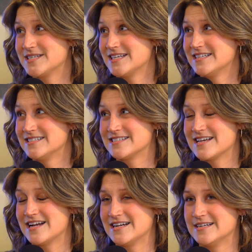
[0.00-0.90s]
Yeah. And
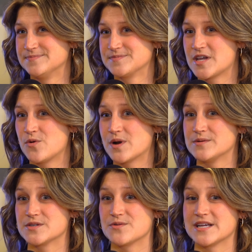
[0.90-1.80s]
um when I
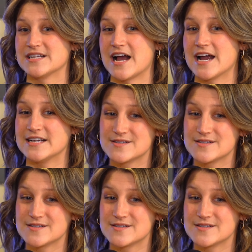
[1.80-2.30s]
was going into high